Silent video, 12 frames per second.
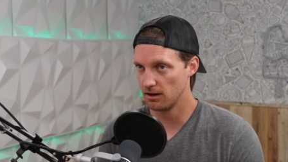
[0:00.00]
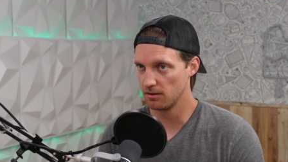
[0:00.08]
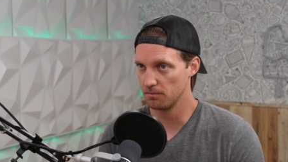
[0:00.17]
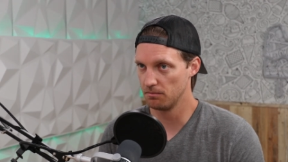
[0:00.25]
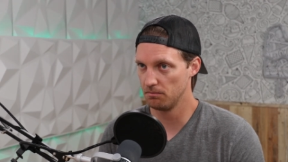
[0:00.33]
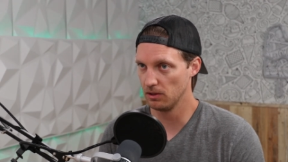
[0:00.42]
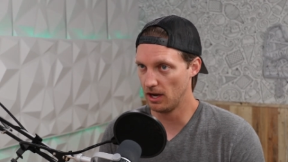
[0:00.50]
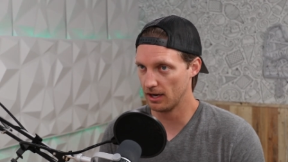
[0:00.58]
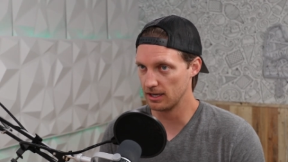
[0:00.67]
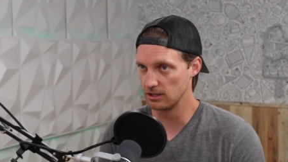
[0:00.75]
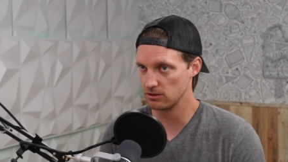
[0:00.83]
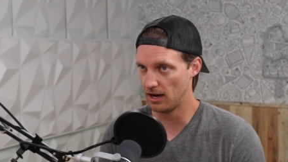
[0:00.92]

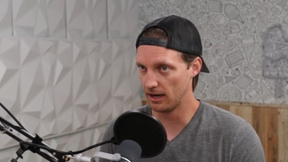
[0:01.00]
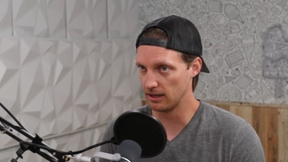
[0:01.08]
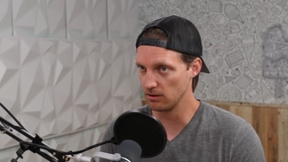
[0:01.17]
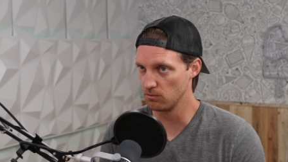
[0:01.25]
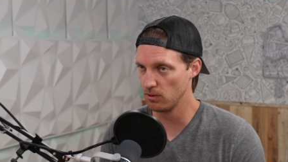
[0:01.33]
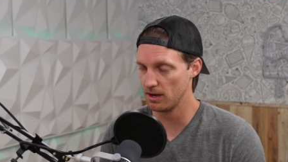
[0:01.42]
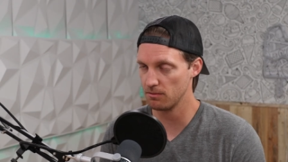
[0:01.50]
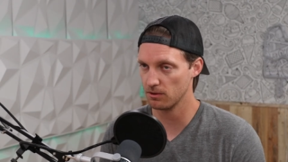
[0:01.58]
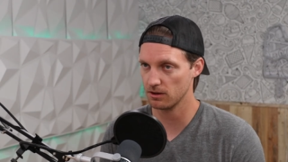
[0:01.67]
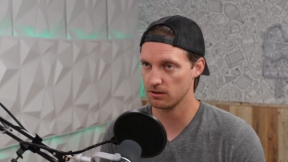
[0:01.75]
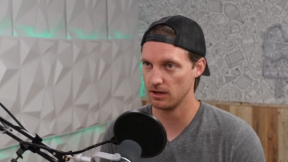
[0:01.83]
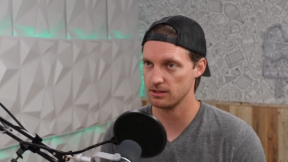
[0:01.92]
blocking tracking way
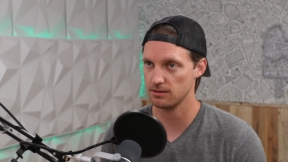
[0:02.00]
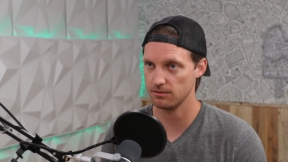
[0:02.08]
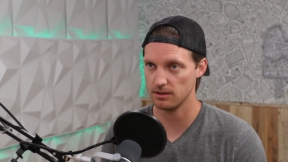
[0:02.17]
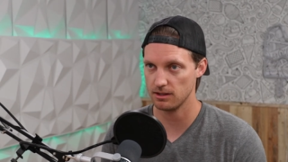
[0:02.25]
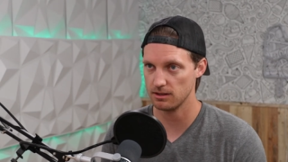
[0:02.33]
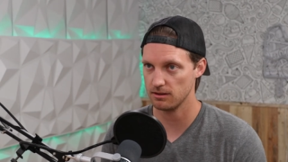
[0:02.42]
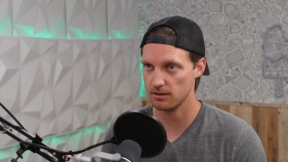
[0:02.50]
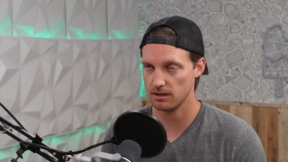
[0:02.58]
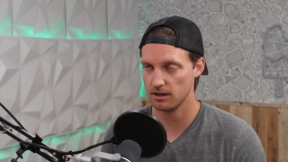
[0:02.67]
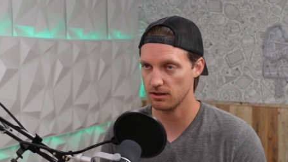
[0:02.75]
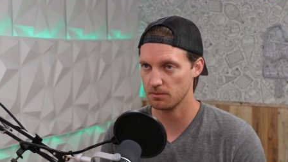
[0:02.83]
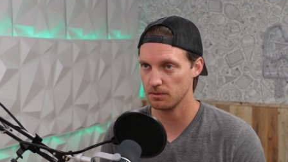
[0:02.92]
more aggressively than
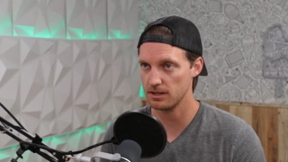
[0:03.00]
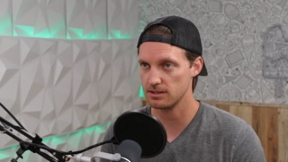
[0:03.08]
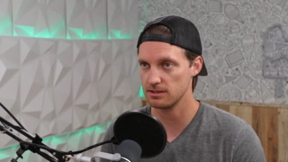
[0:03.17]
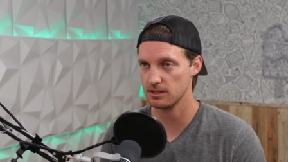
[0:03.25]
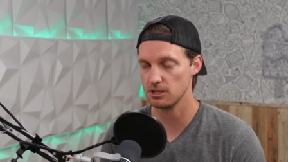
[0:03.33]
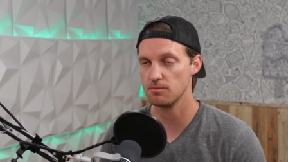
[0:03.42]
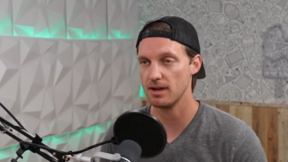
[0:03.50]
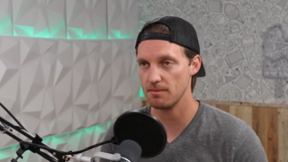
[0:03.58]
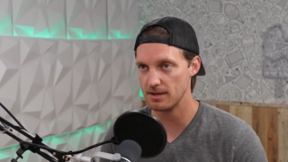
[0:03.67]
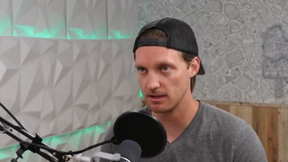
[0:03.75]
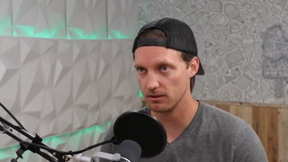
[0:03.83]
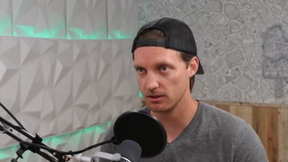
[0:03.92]
other places, then you may
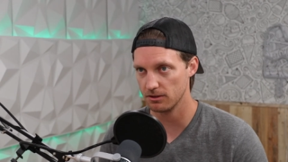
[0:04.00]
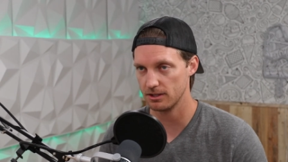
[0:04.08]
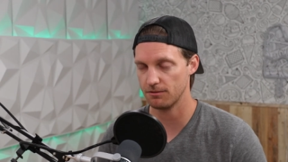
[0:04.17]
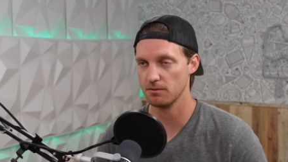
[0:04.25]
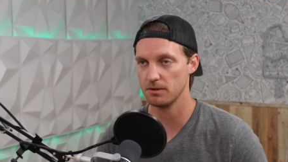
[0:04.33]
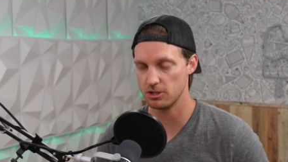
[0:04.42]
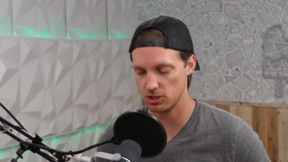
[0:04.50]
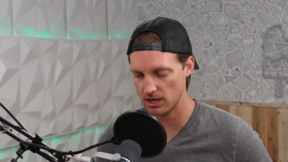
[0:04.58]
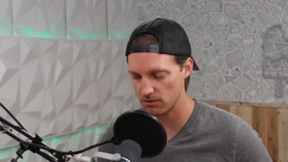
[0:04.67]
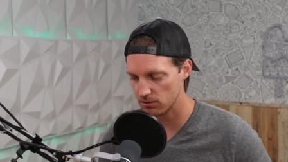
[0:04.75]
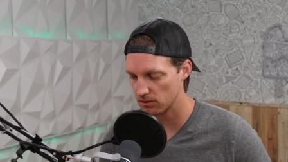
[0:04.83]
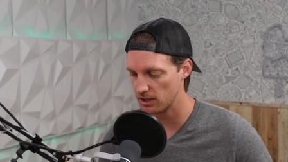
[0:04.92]
be a little different. But
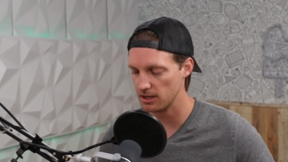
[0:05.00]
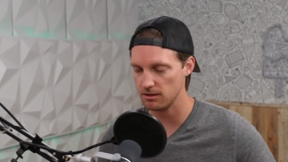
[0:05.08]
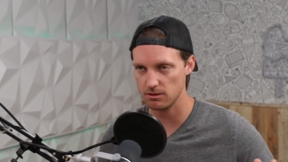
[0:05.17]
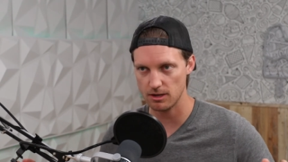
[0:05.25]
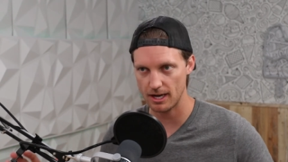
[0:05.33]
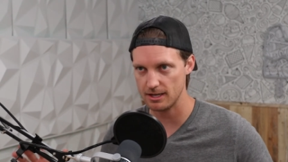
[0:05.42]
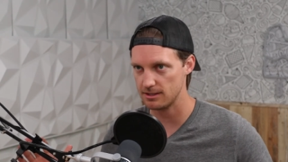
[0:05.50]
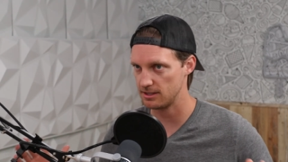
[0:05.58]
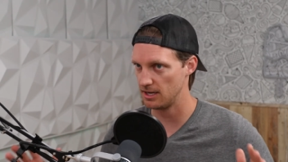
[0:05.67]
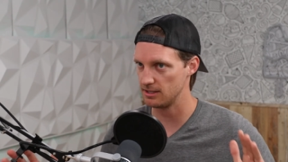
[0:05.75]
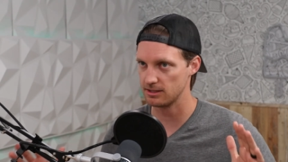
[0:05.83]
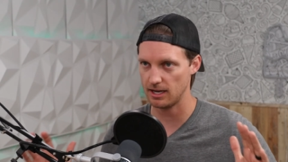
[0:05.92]
generally, United
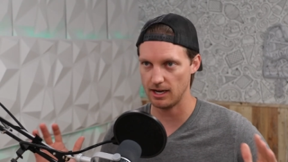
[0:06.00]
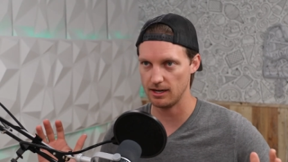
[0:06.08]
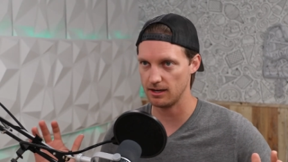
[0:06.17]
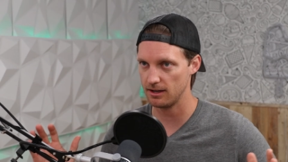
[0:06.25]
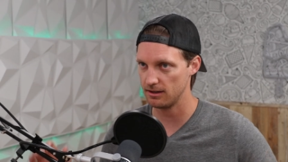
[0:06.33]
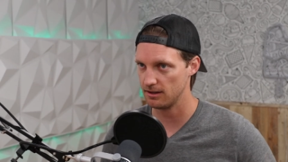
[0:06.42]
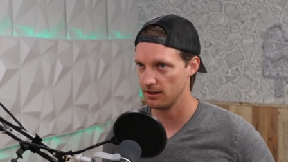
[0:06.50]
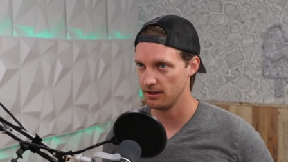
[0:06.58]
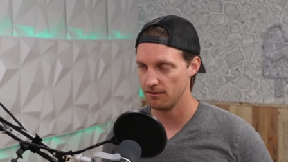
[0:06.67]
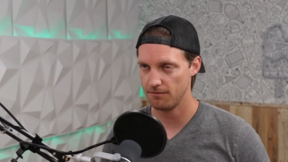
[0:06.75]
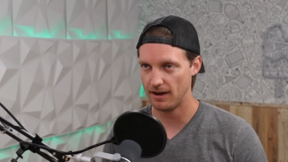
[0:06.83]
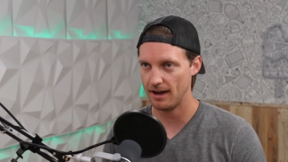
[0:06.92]
States, Canada,
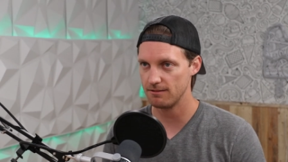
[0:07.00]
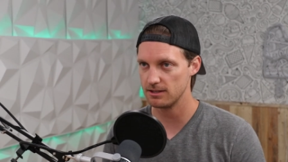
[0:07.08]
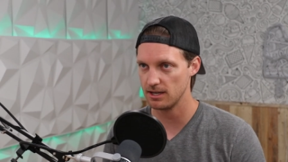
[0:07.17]
5 to